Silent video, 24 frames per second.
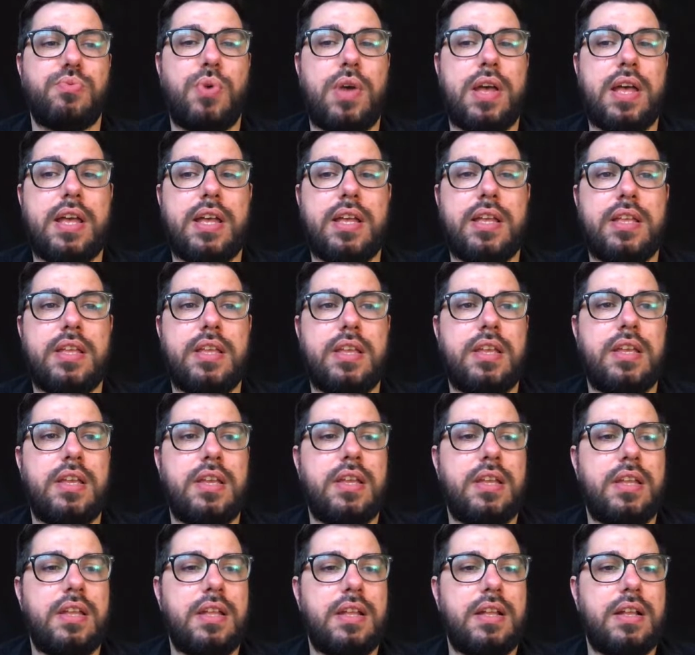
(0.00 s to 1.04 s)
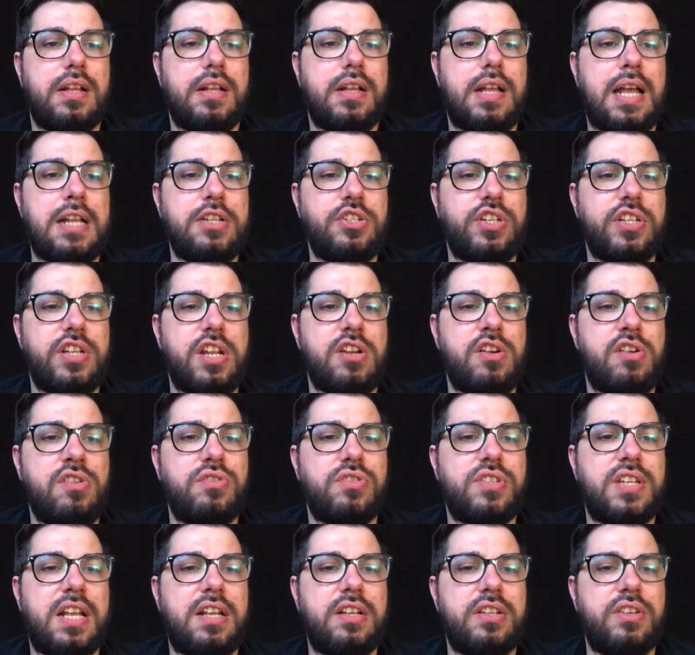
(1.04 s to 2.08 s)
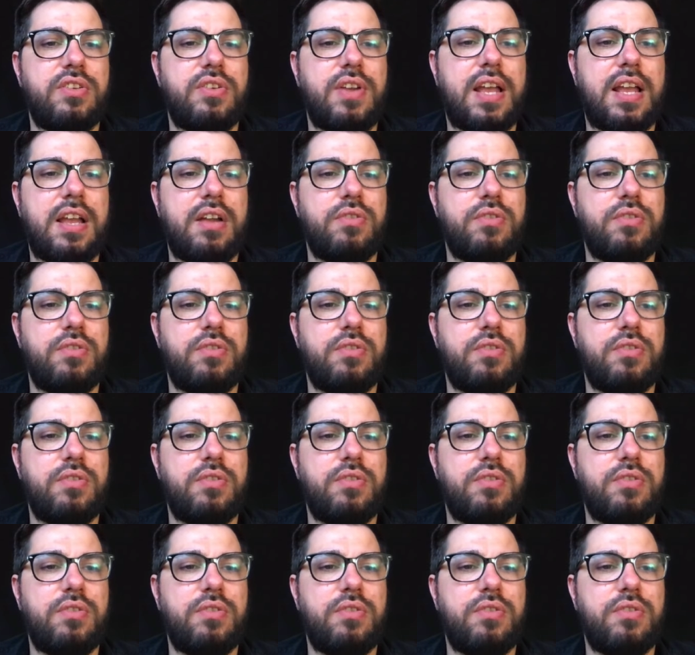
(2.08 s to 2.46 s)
where actually they don't tell you